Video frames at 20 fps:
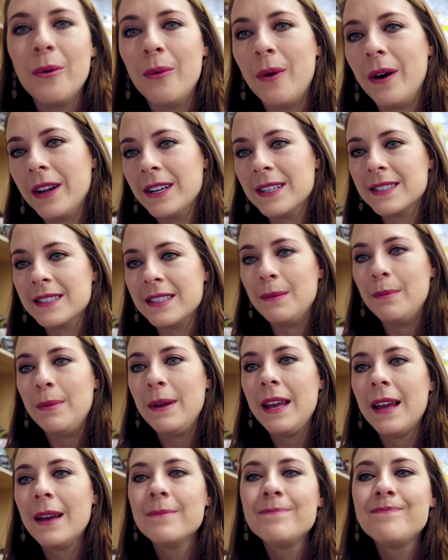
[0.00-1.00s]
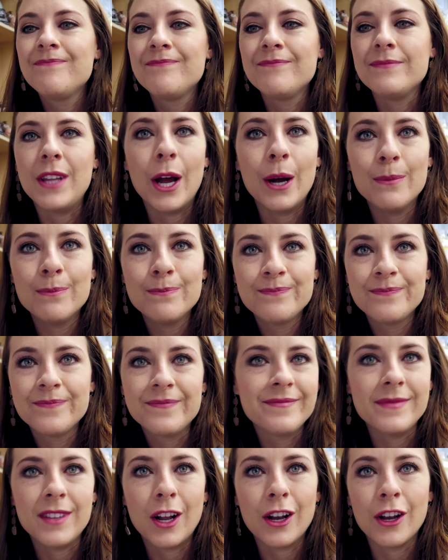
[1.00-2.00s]
while you're sleeping no
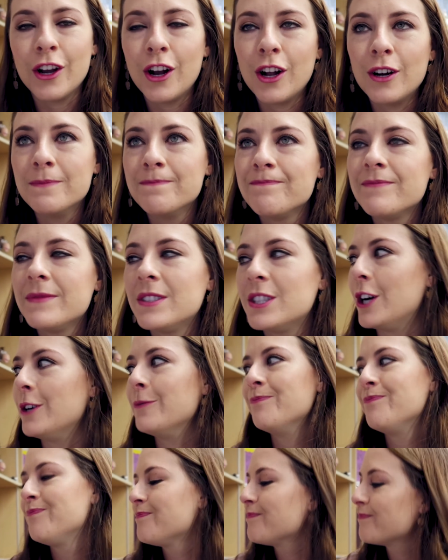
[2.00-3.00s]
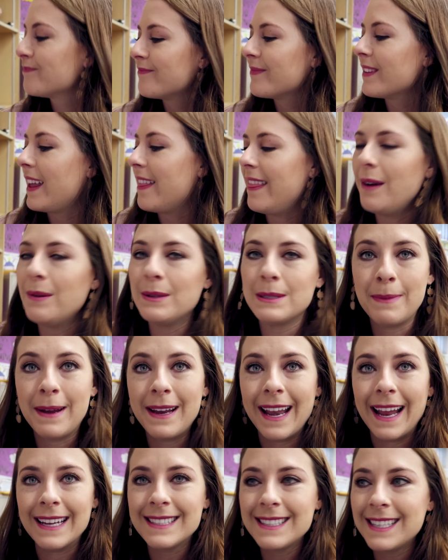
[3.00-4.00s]
not at all so that was
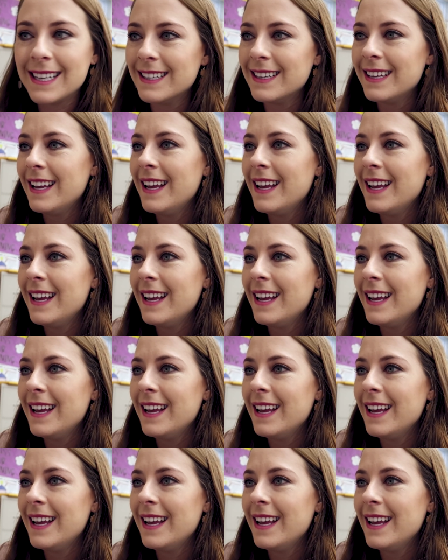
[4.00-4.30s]
my night